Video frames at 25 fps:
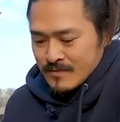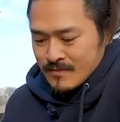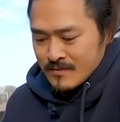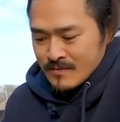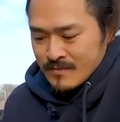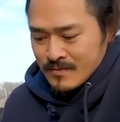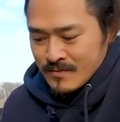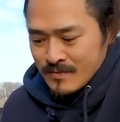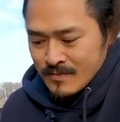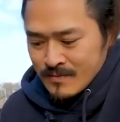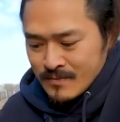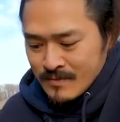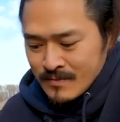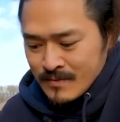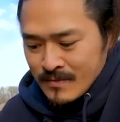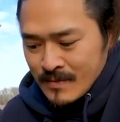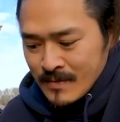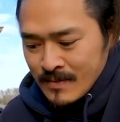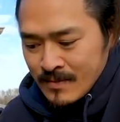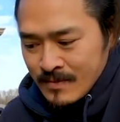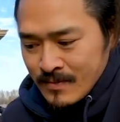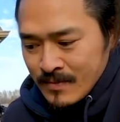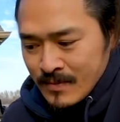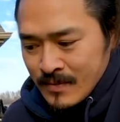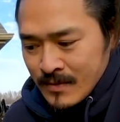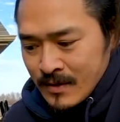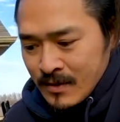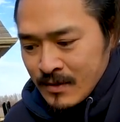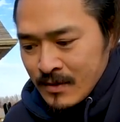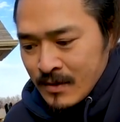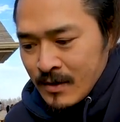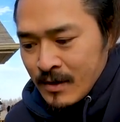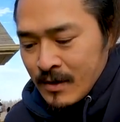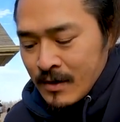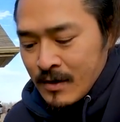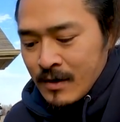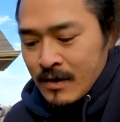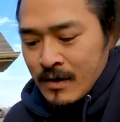a hydraulic jack plate on
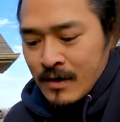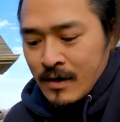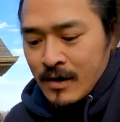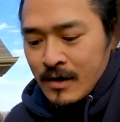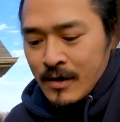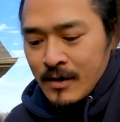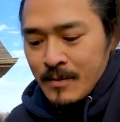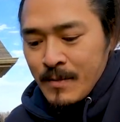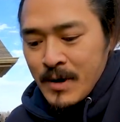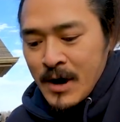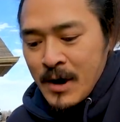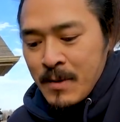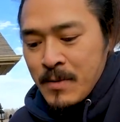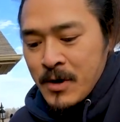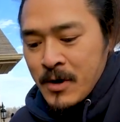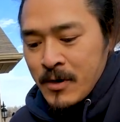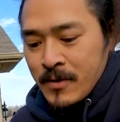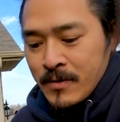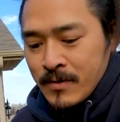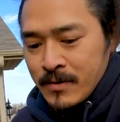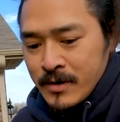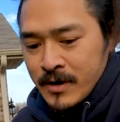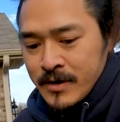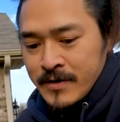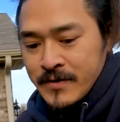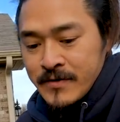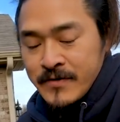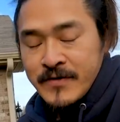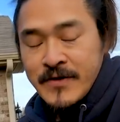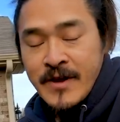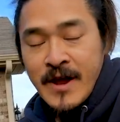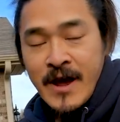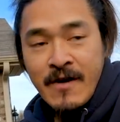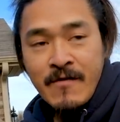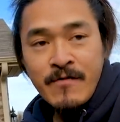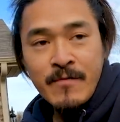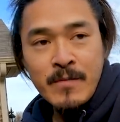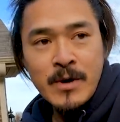there? On my boat, it's a
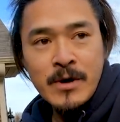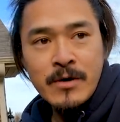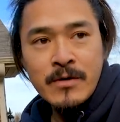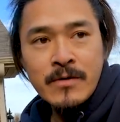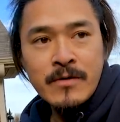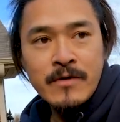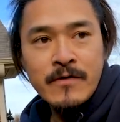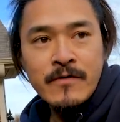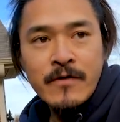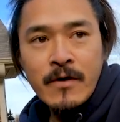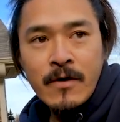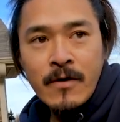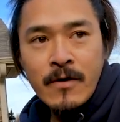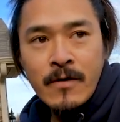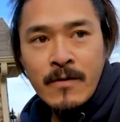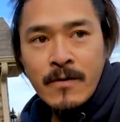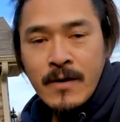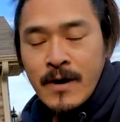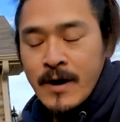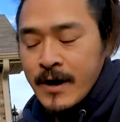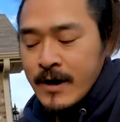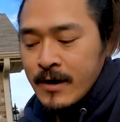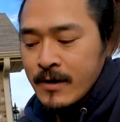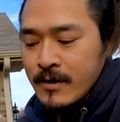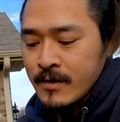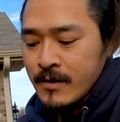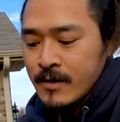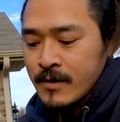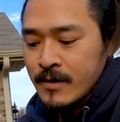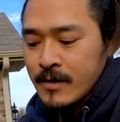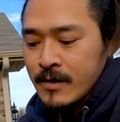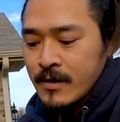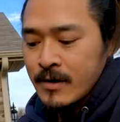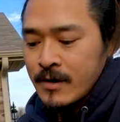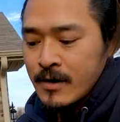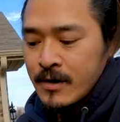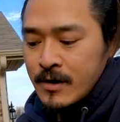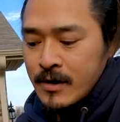staff boat, so I could,
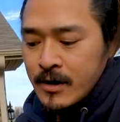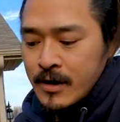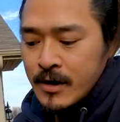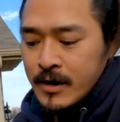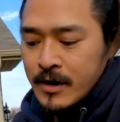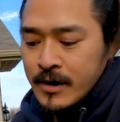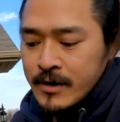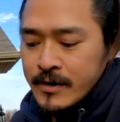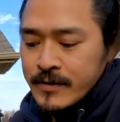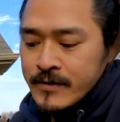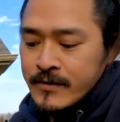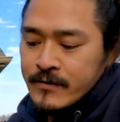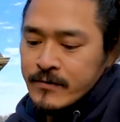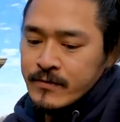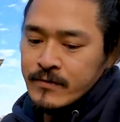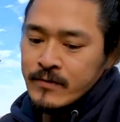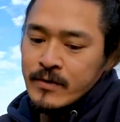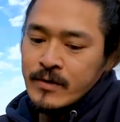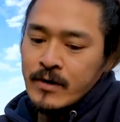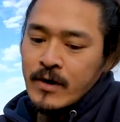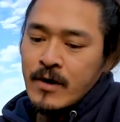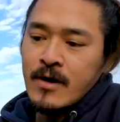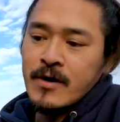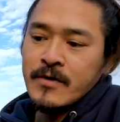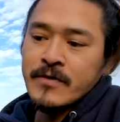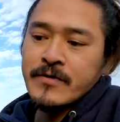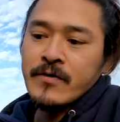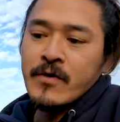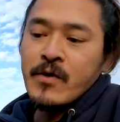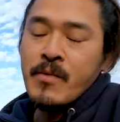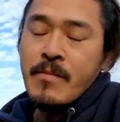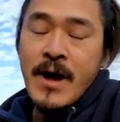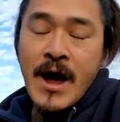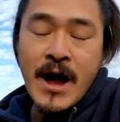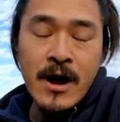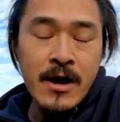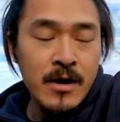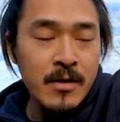it's also a
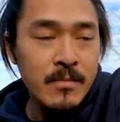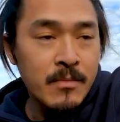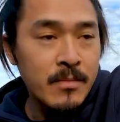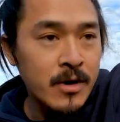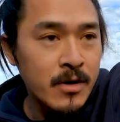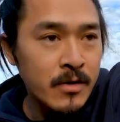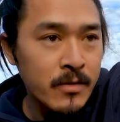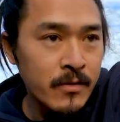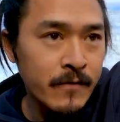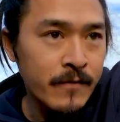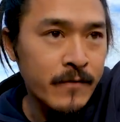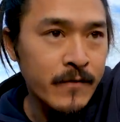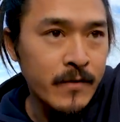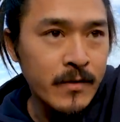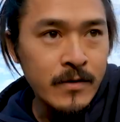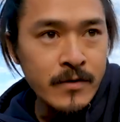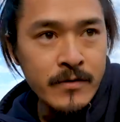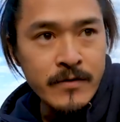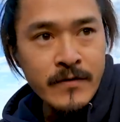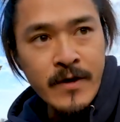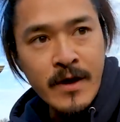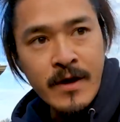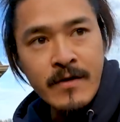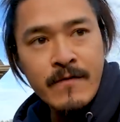backup boat for, say,